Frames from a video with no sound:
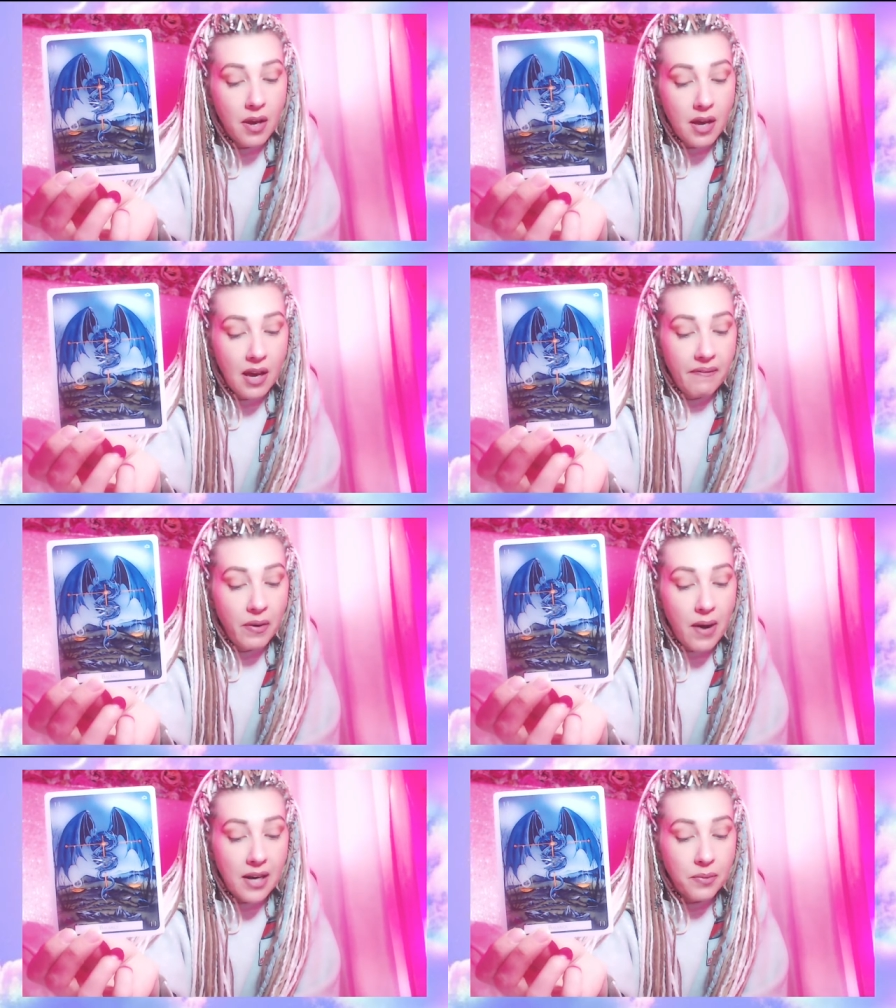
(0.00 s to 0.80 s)
If
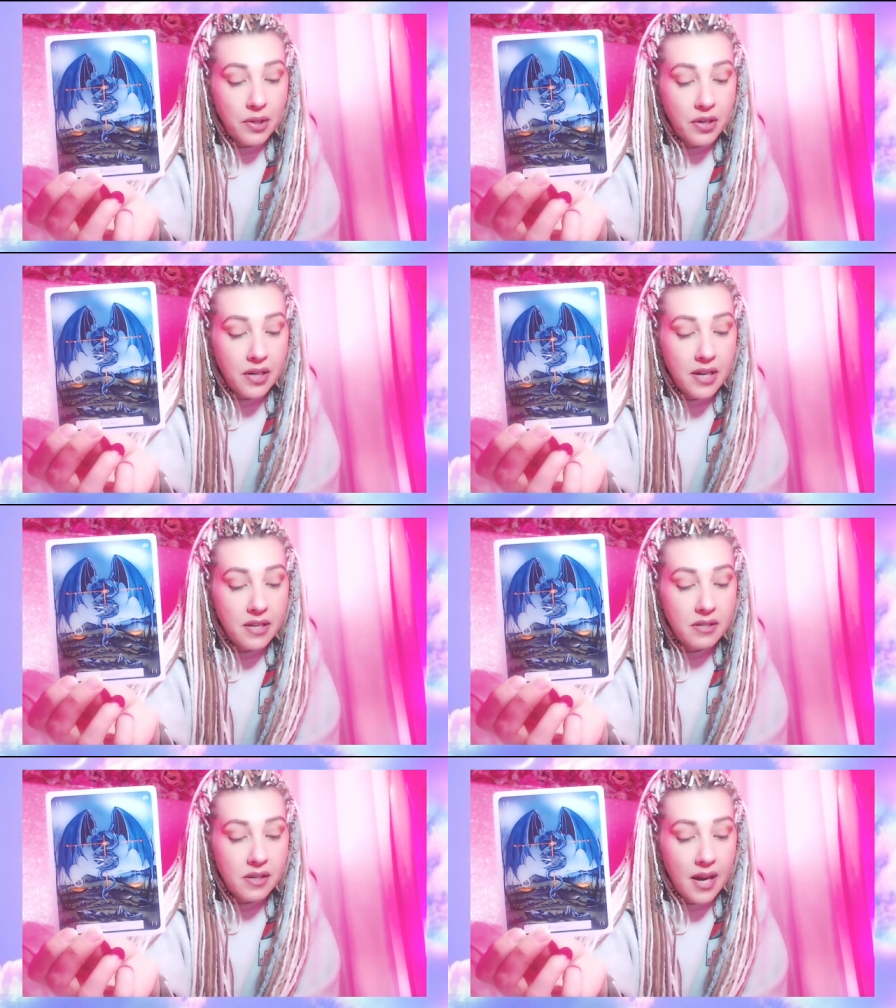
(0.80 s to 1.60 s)
you act with
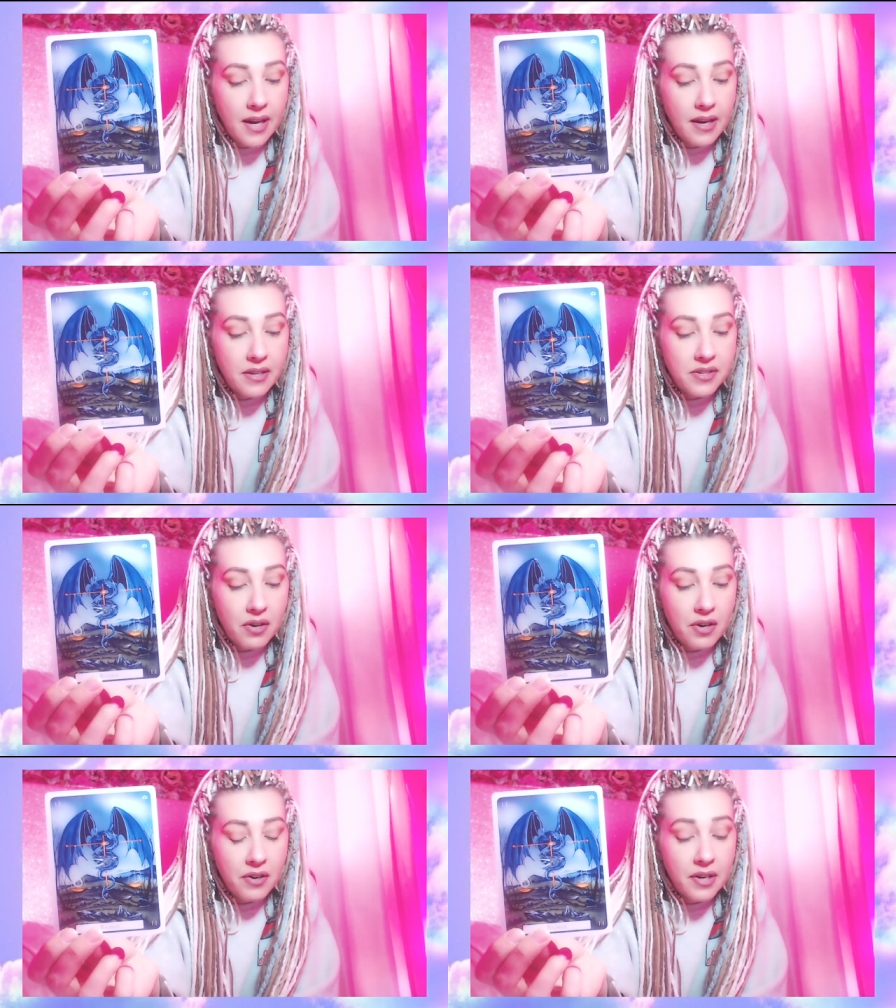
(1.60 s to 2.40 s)
goodness, kindness,
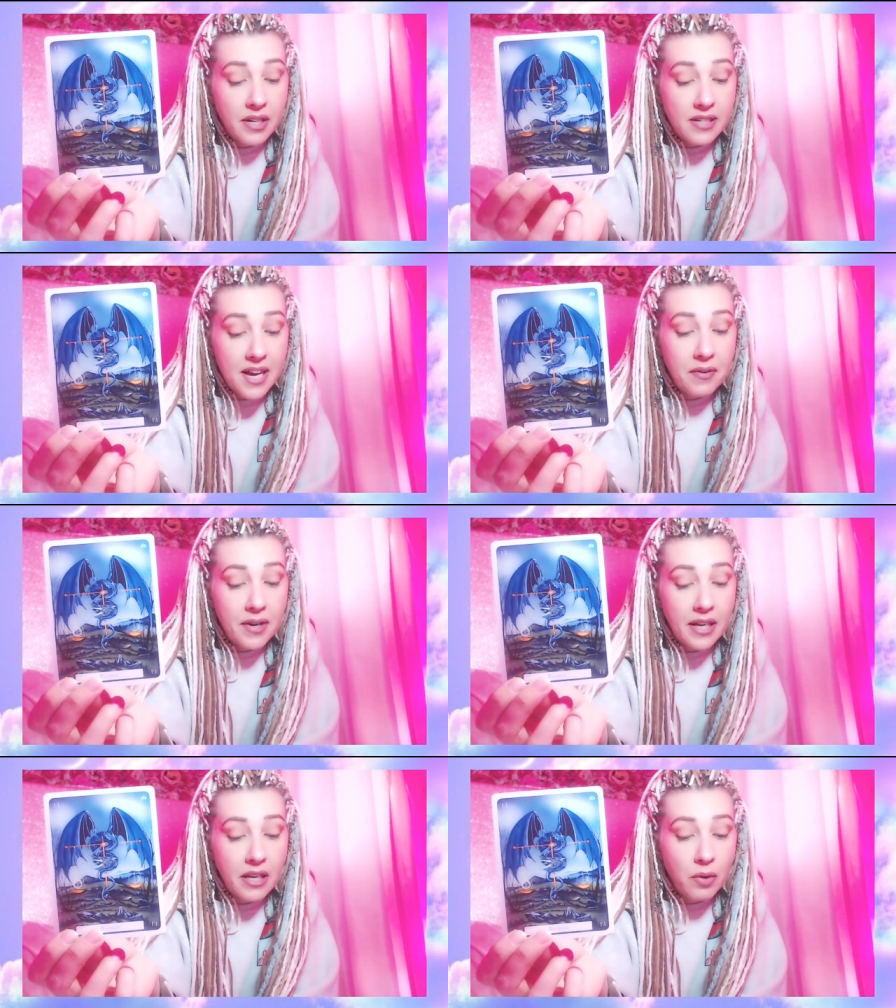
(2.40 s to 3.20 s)
honor, and
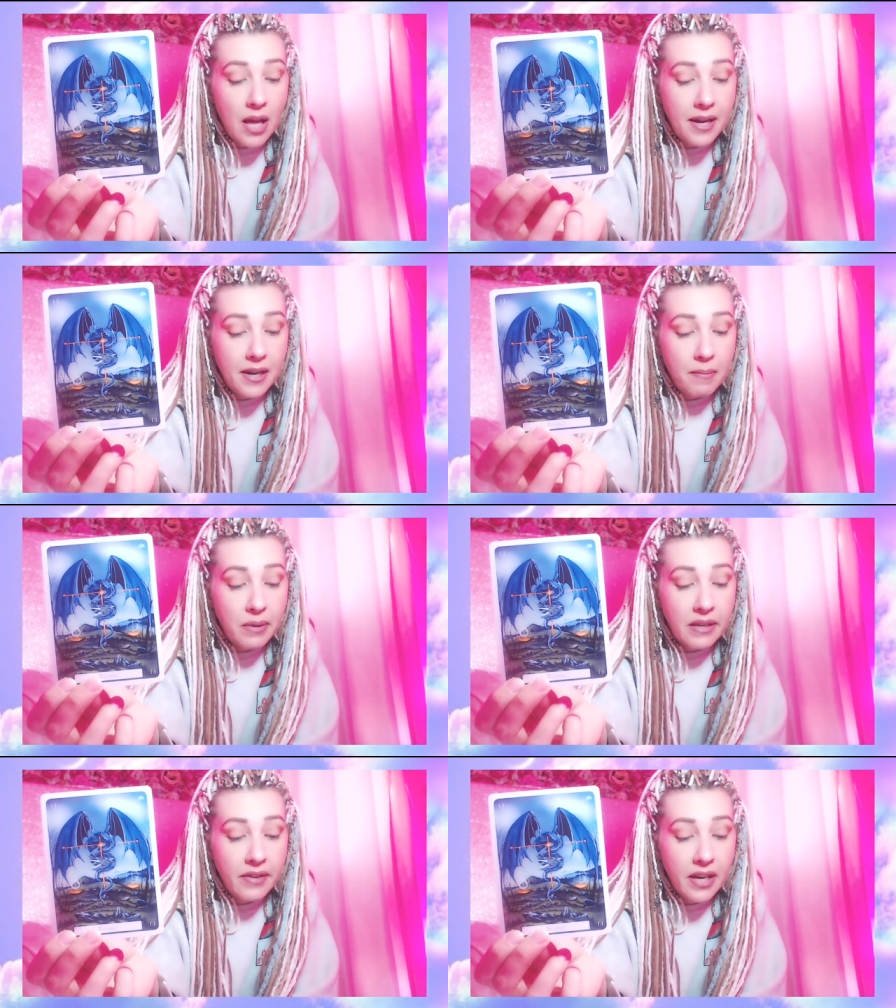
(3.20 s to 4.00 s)
integrity, you will end up
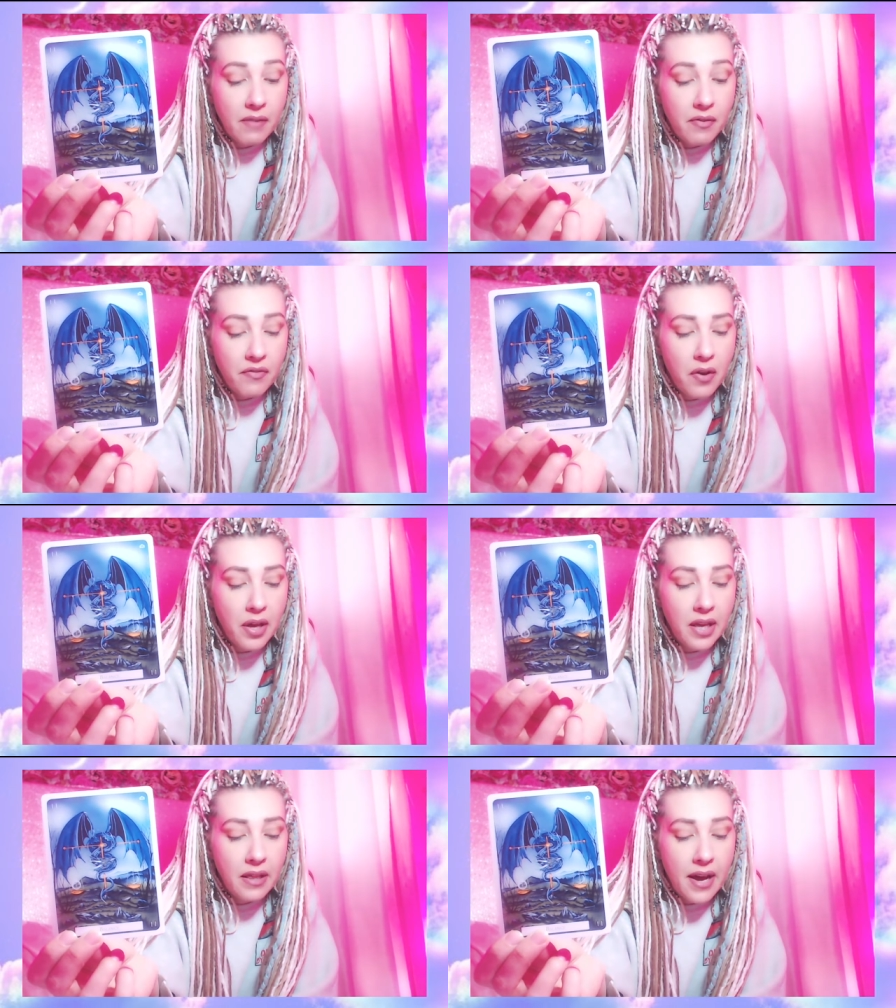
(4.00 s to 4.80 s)
living a
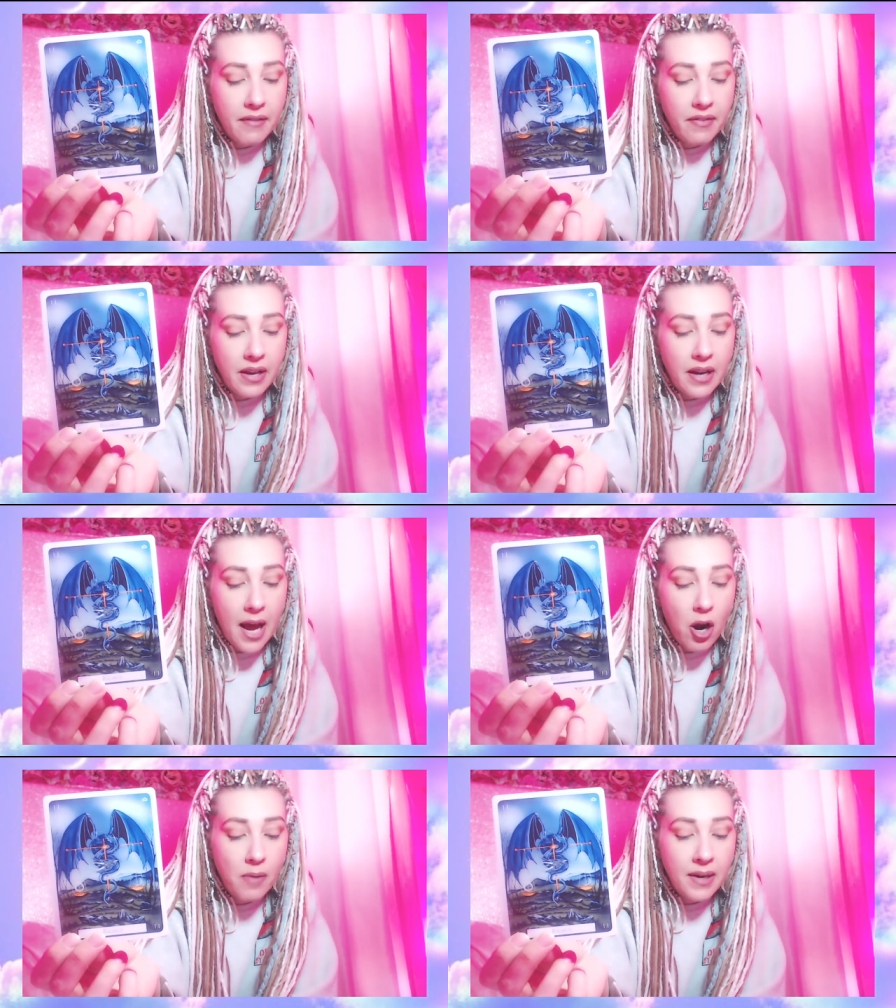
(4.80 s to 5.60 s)
fulfilling life in
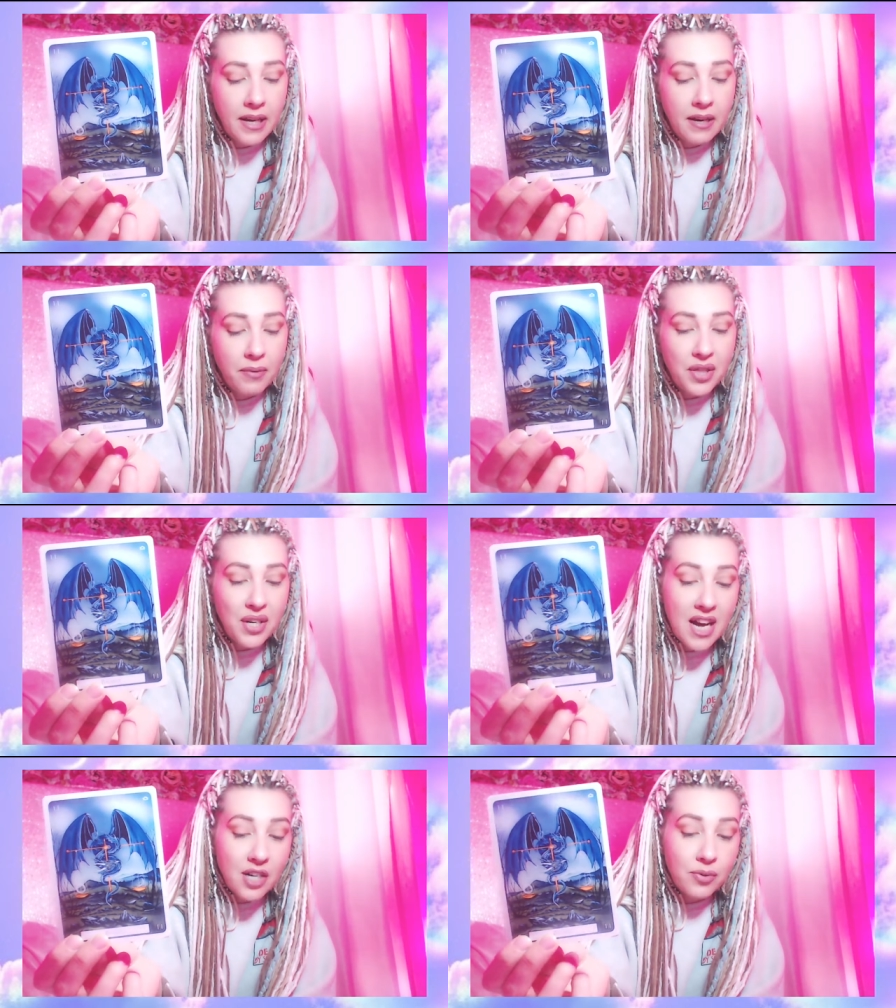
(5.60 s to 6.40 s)
harmony with the
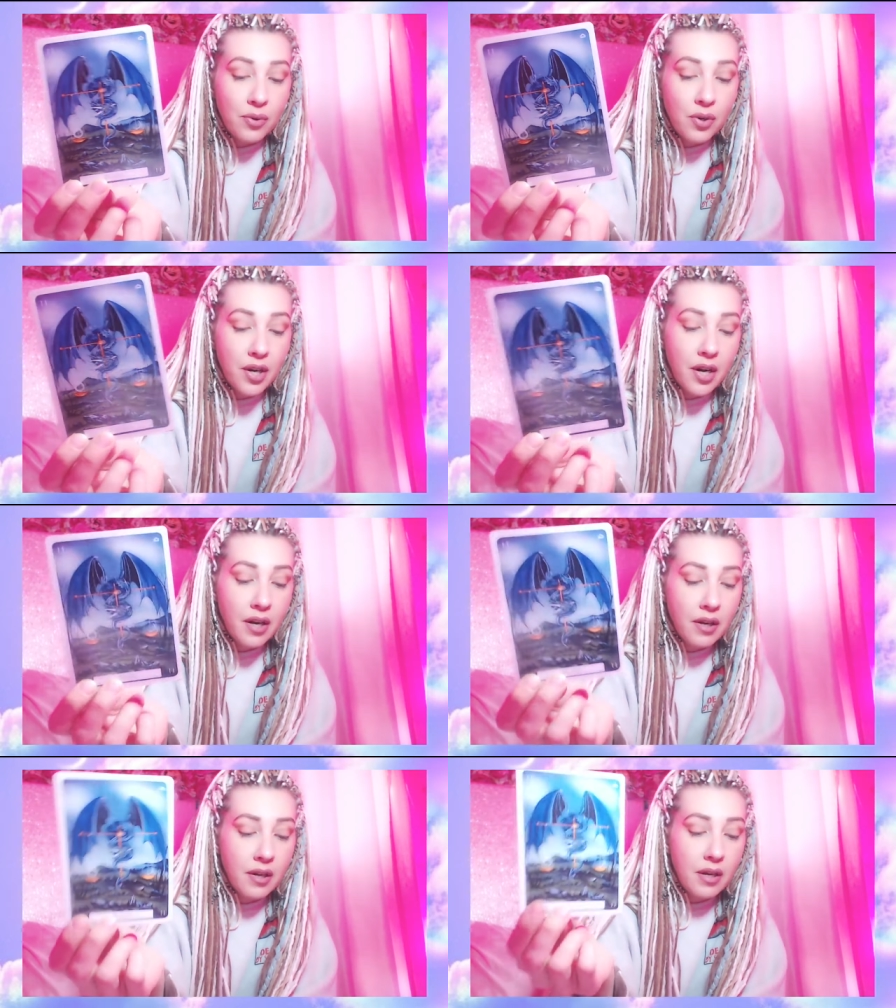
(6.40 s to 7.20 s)
natural order.
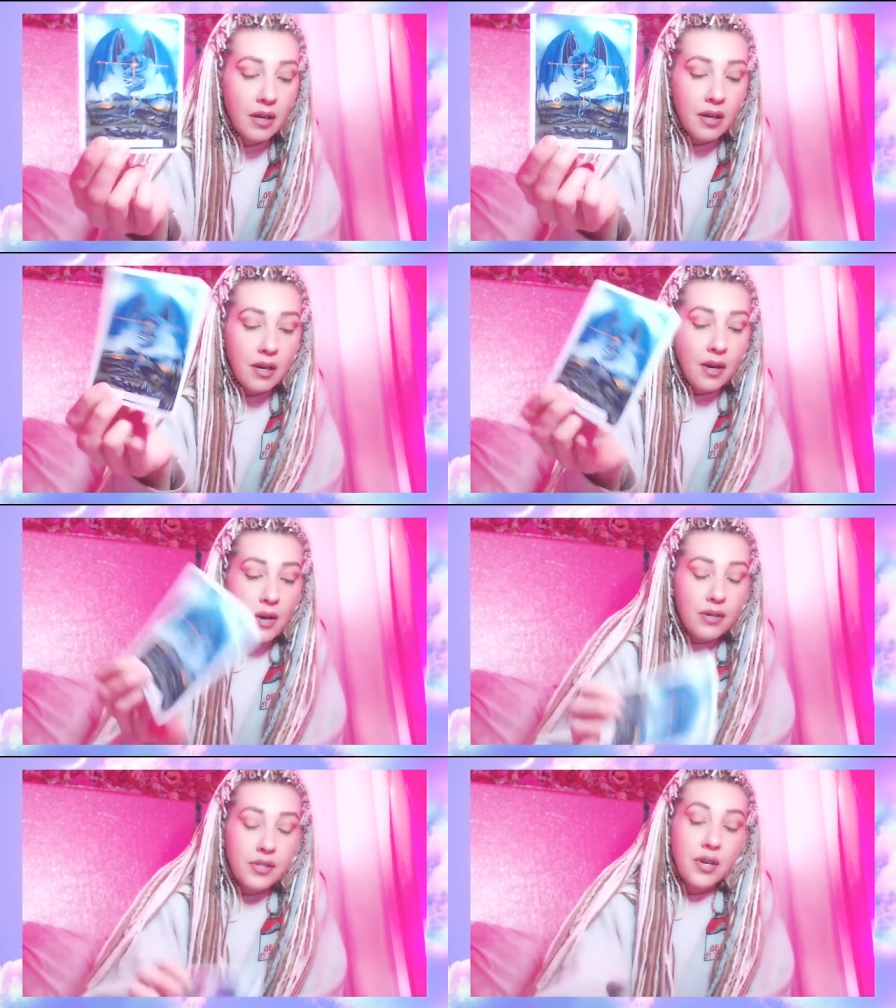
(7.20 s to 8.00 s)

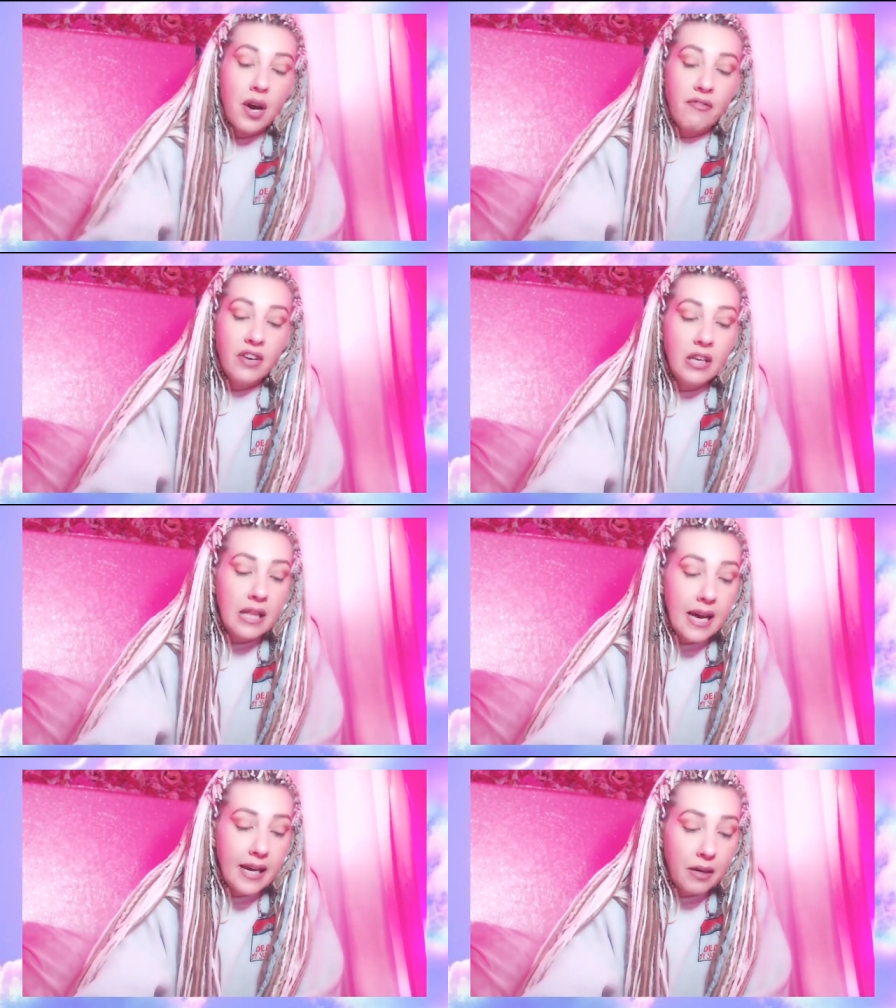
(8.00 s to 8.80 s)
So I feel like